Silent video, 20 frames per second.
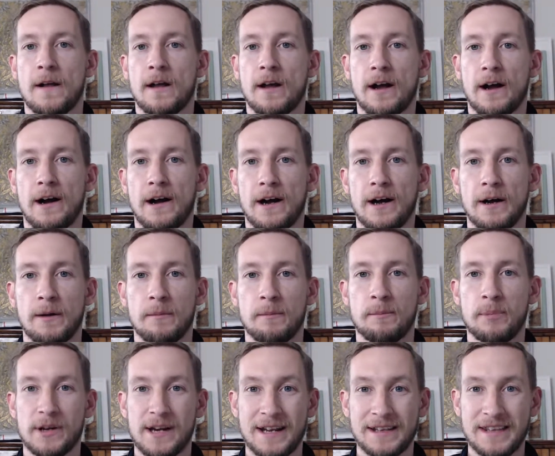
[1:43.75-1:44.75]

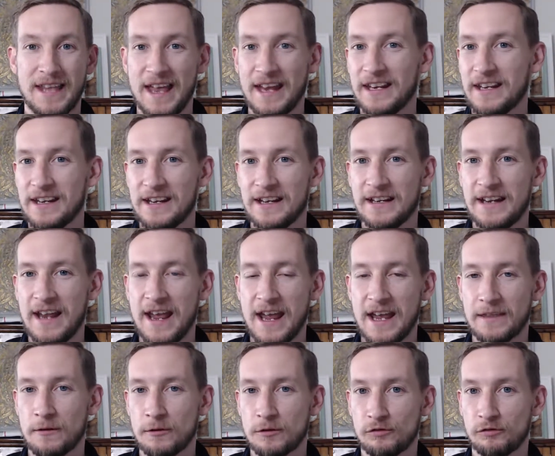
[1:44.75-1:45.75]
But at the end of the day,
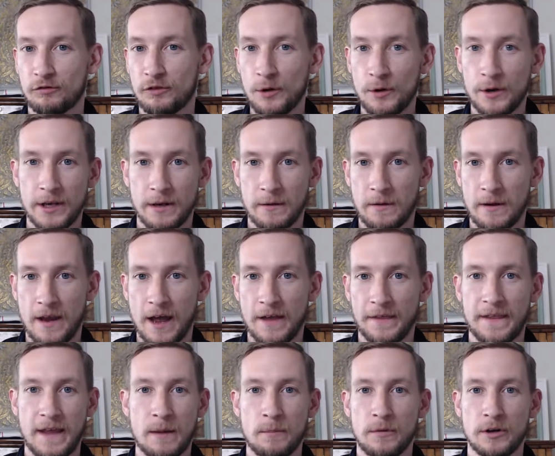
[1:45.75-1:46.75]
there's really not
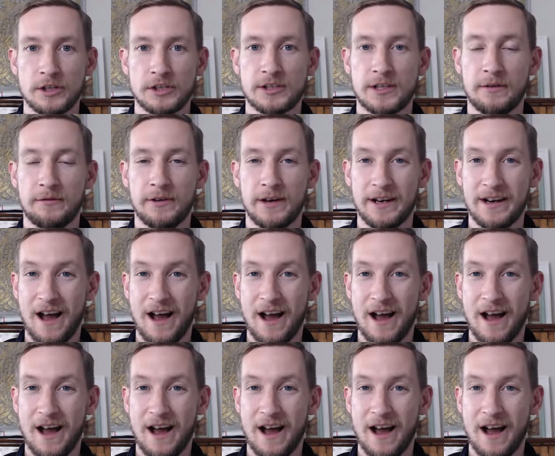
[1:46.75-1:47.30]
that much different.